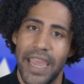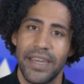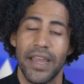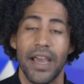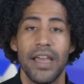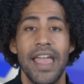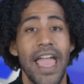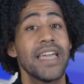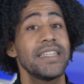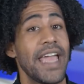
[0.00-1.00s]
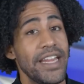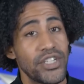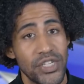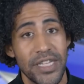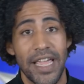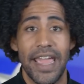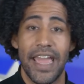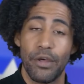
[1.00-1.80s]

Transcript: Aetna, and HCA